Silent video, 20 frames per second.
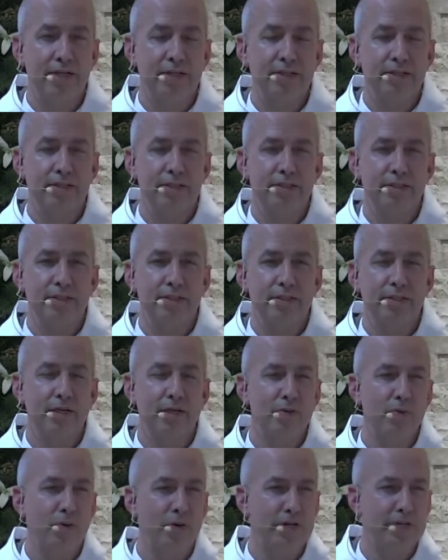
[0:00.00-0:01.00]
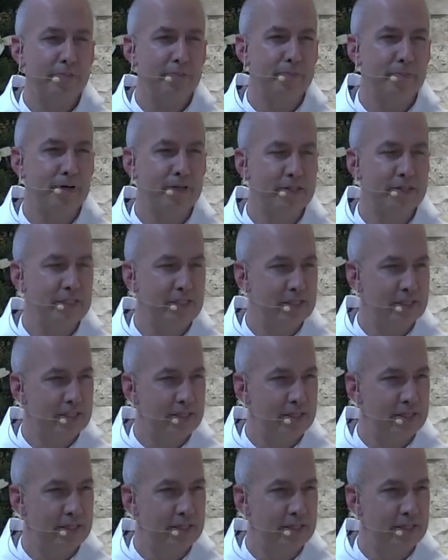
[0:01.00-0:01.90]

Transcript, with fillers: to St. John the Baptist?